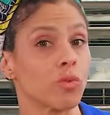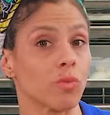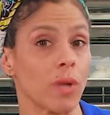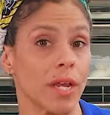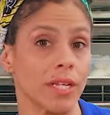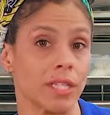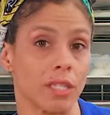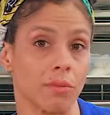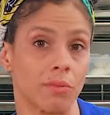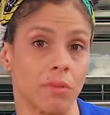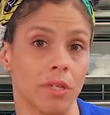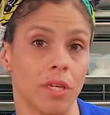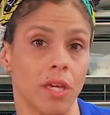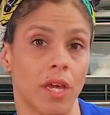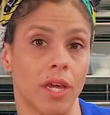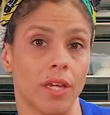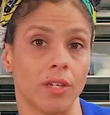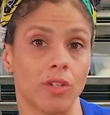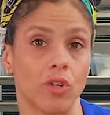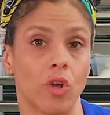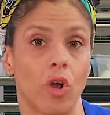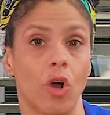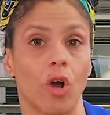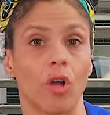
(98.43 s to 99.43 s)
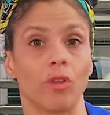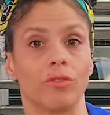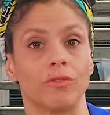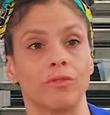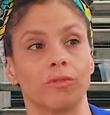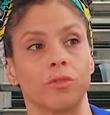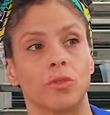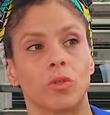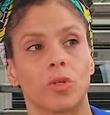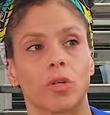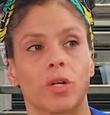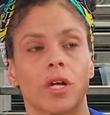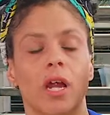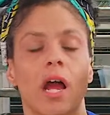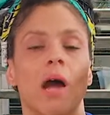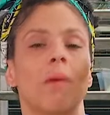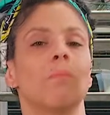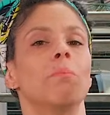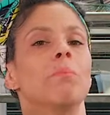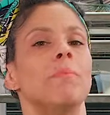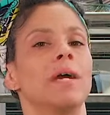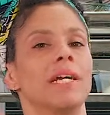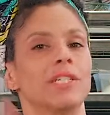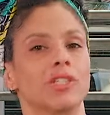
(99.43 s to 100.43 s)
recipe had called for a
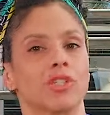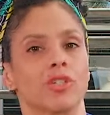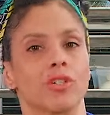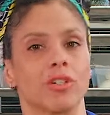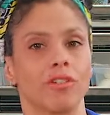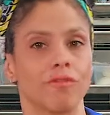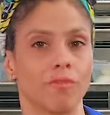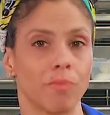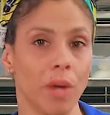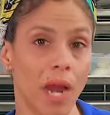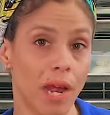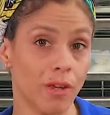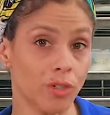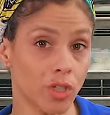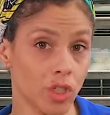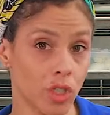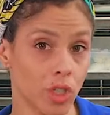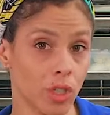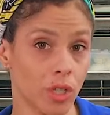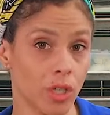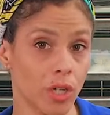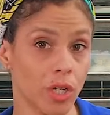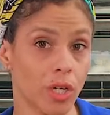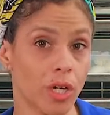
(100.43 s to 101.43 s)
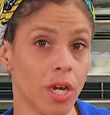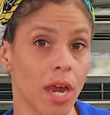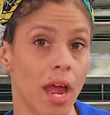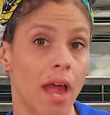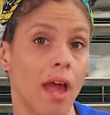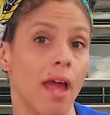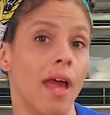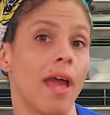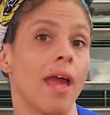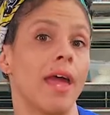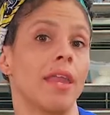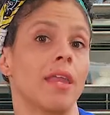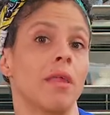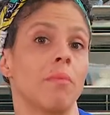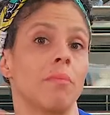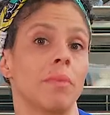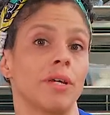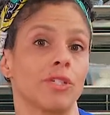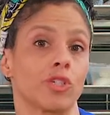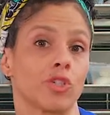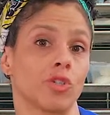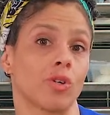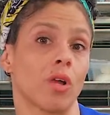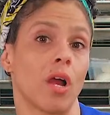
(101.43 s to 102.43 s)
measure of brown sugar and a
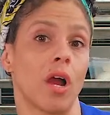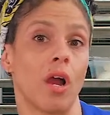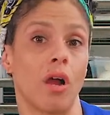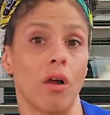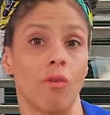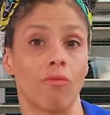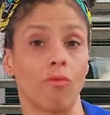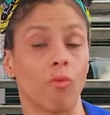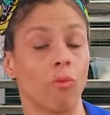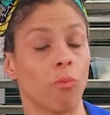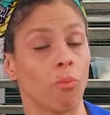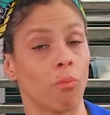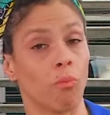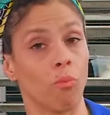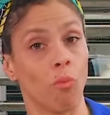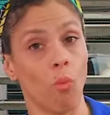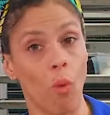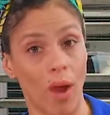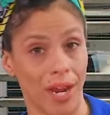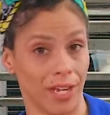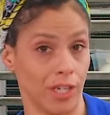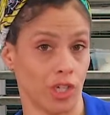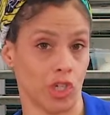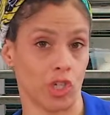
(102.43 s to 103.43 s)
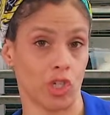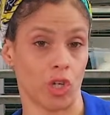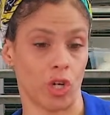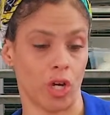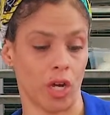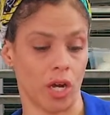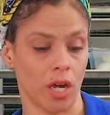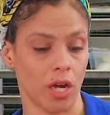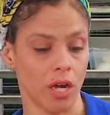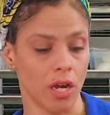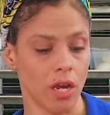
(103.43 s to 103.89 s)
measure of white sugar.